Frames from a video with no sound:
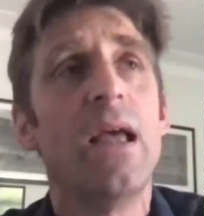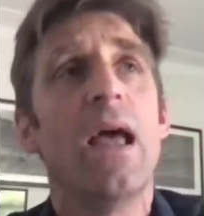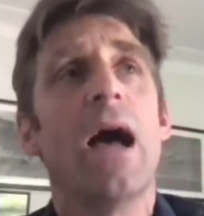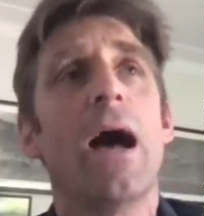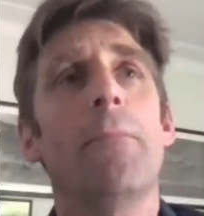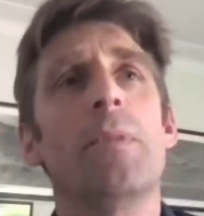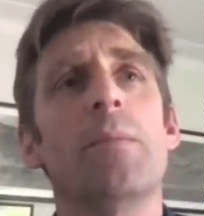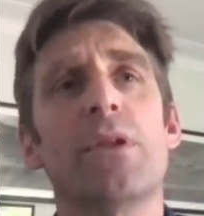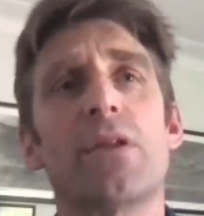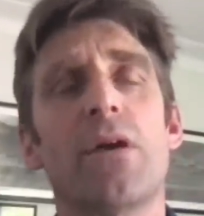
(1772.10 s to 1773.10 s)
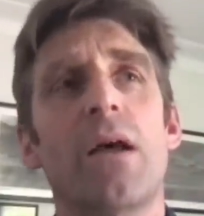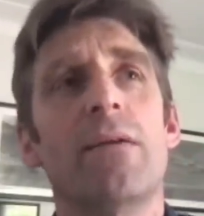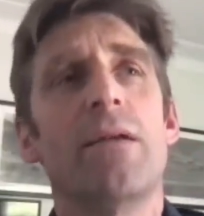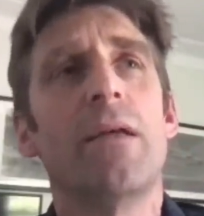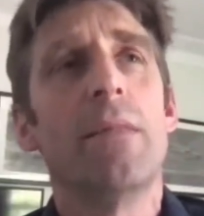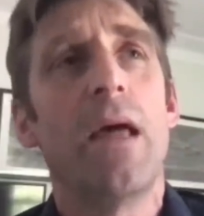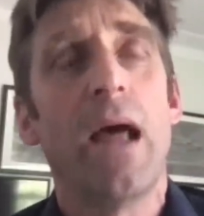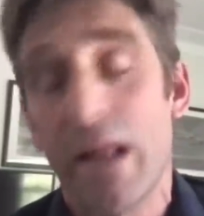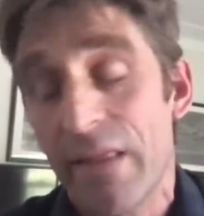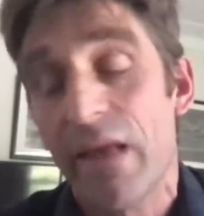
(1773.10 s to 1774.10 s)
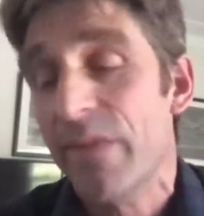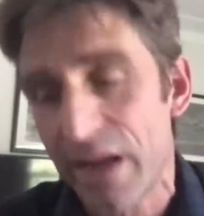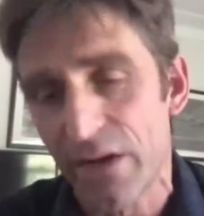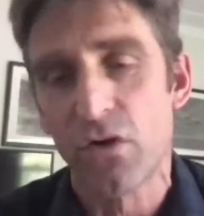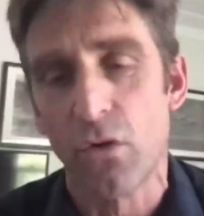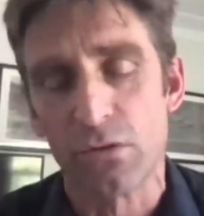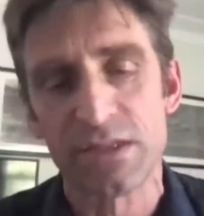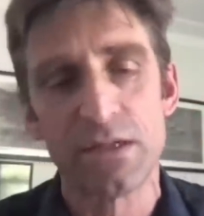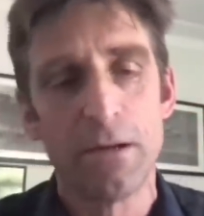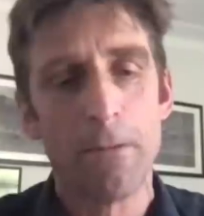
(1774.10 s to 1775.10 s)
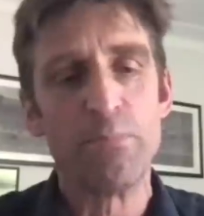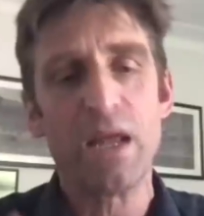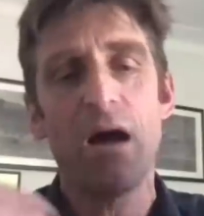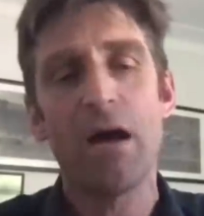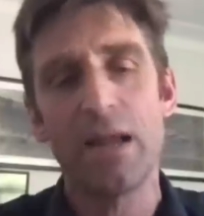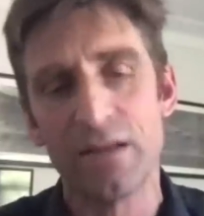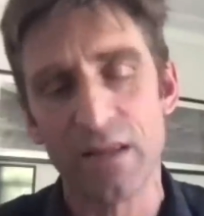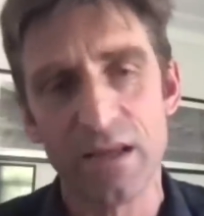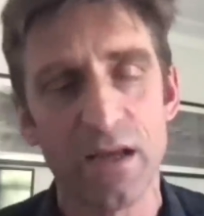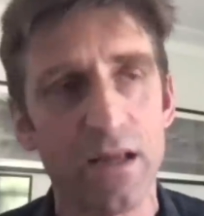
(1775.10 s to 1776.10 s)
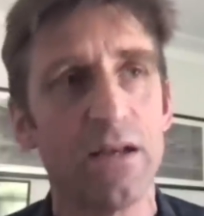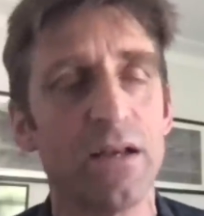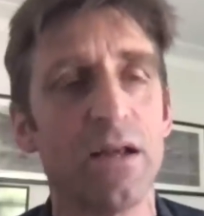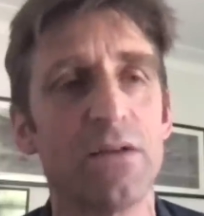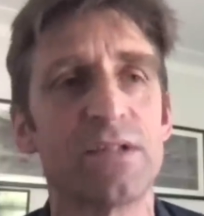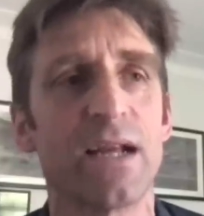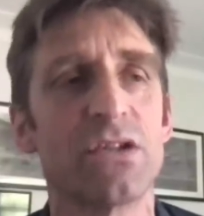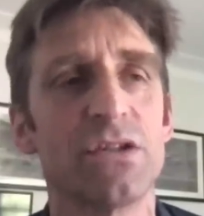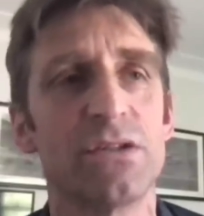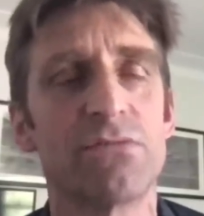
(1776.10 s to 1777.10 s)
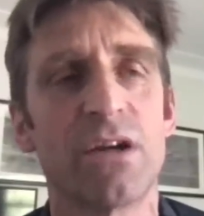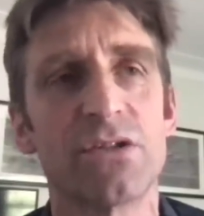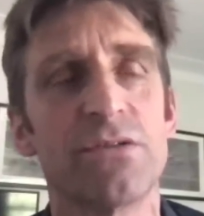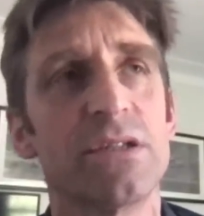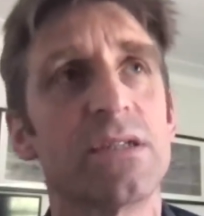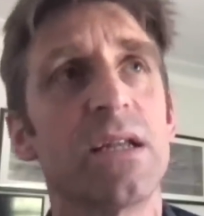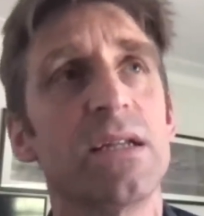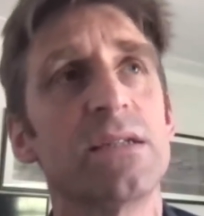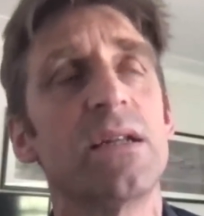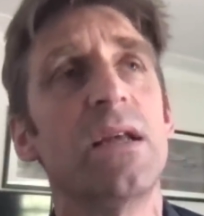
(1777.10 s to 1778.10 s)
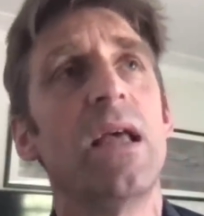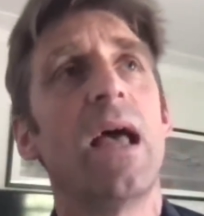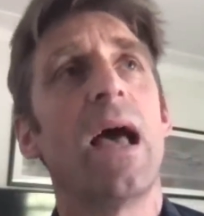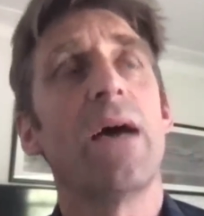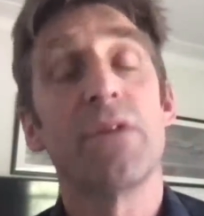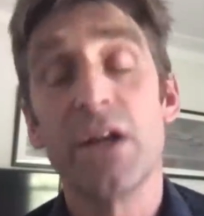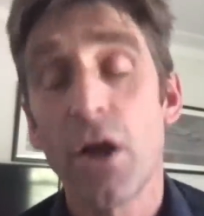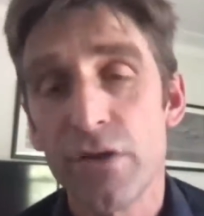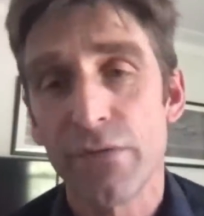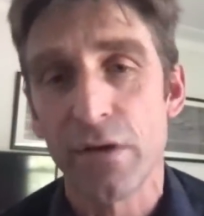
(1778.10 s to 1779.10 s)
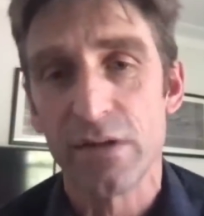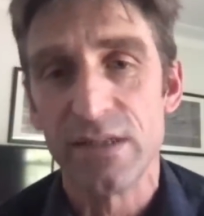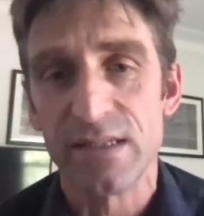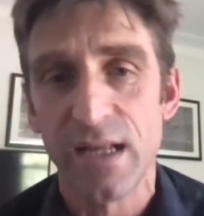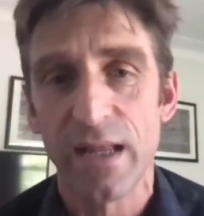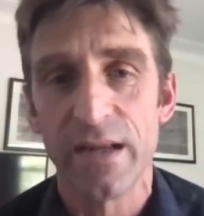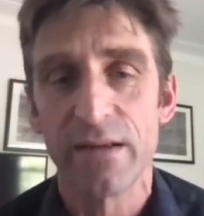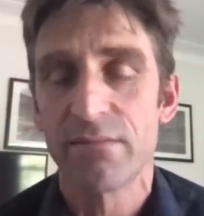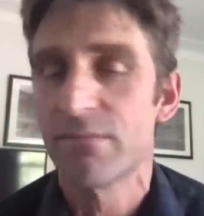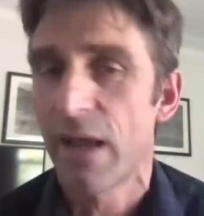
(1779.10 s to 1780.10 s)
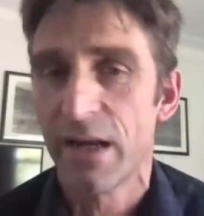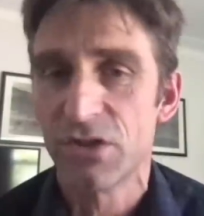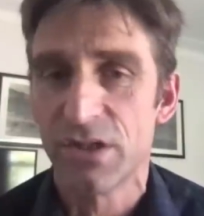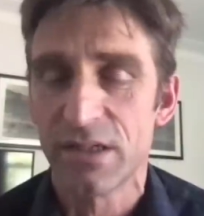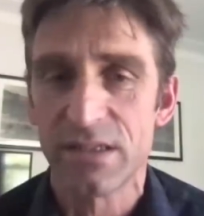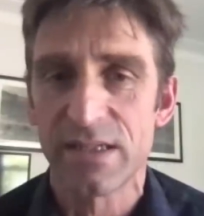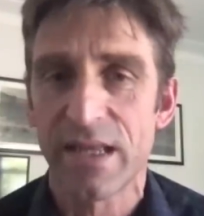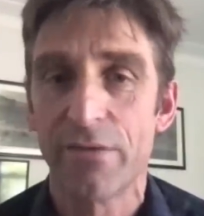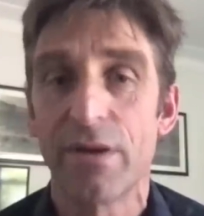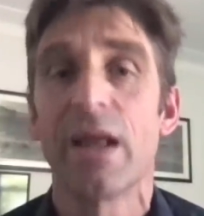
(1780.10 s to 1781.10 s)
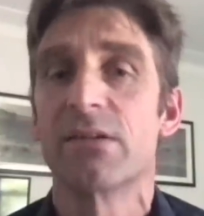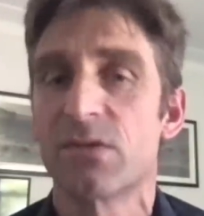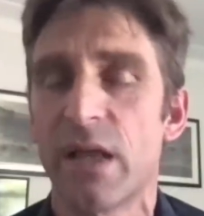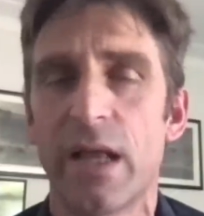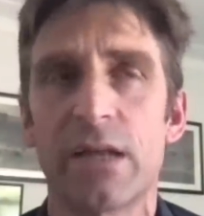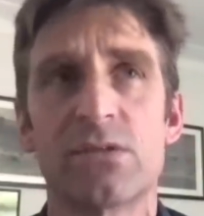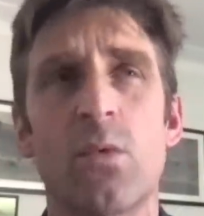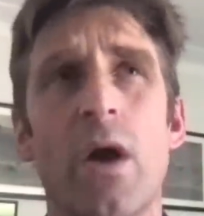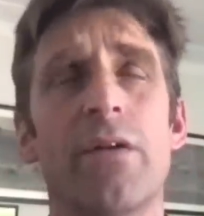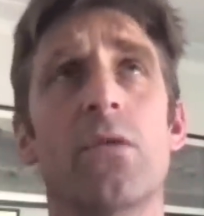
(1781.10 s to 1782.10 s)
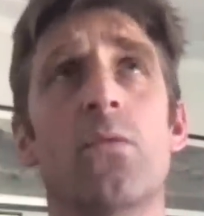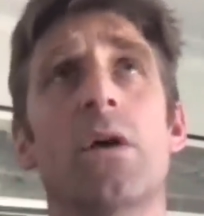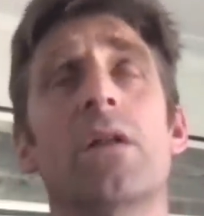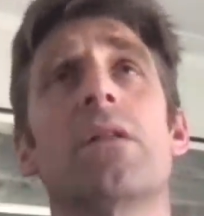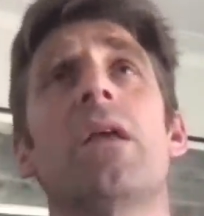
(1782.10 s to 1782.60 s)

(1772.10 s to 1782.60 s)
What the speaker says: But there are, and then of course, behind the curtain of sanctions, Russia is having no difficulty selling energy at a discount elsewhere in the world.